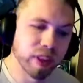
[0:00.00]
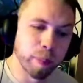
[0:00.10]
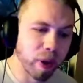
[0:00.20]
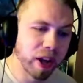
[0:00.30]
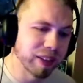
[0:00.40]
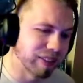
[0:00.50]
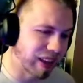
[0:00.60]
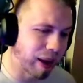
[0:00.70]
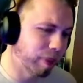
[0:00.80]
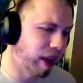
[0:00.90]
They bought
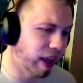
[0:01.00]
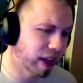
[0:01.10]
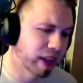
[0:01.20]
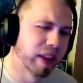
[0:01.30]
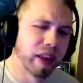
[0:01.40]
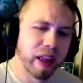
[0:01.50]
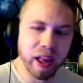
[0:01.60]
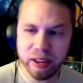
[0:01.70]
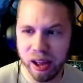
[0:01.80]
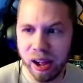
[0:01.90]
Insomniac
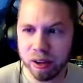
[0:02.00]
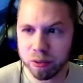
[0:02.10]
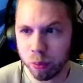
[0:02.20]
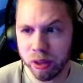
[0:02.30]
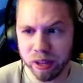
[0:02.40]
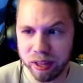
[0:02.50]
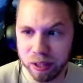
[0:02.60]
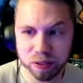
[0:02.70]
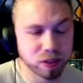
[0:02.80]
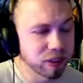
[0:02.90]
and got one of the
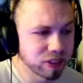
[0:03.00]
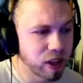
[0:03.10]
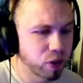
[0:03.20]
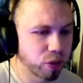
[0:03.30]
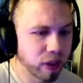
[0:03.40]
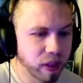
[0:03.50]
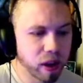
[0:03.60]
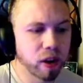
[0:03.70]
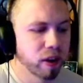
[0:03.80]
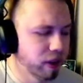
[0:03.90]
deals of the century
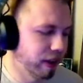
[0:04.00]
there.